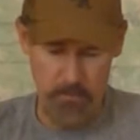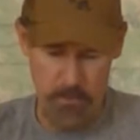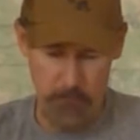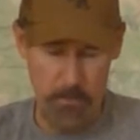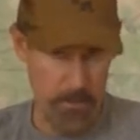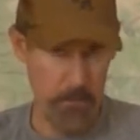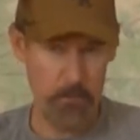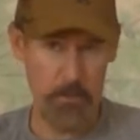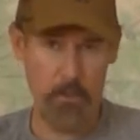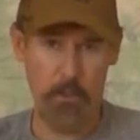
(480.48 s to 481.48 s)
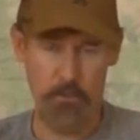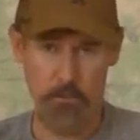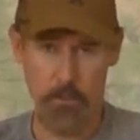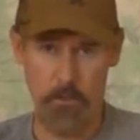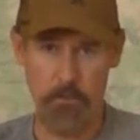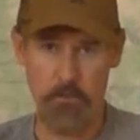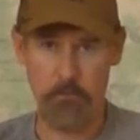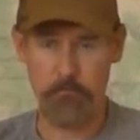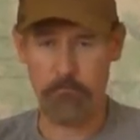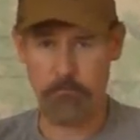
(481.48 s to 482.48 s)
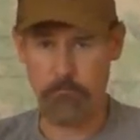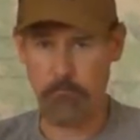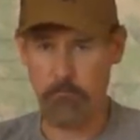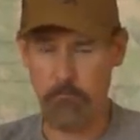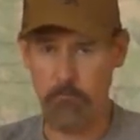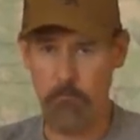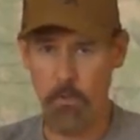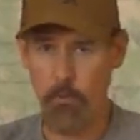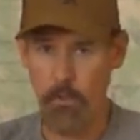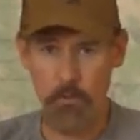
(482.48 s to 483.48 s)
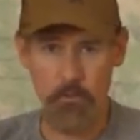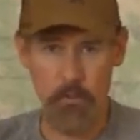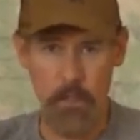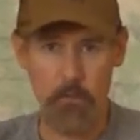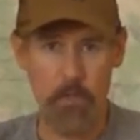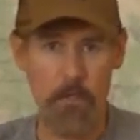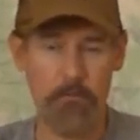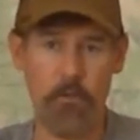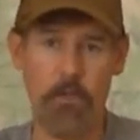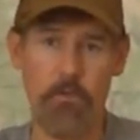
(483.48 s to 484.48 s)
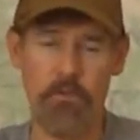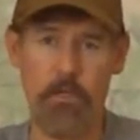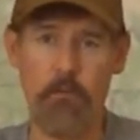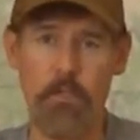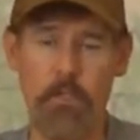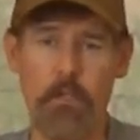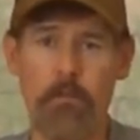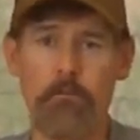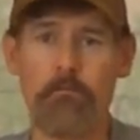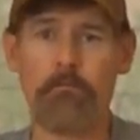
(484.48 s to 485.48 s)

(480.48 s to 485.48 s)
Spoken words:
said, I'm catering to archery hunters. We do take rifle hunters every year,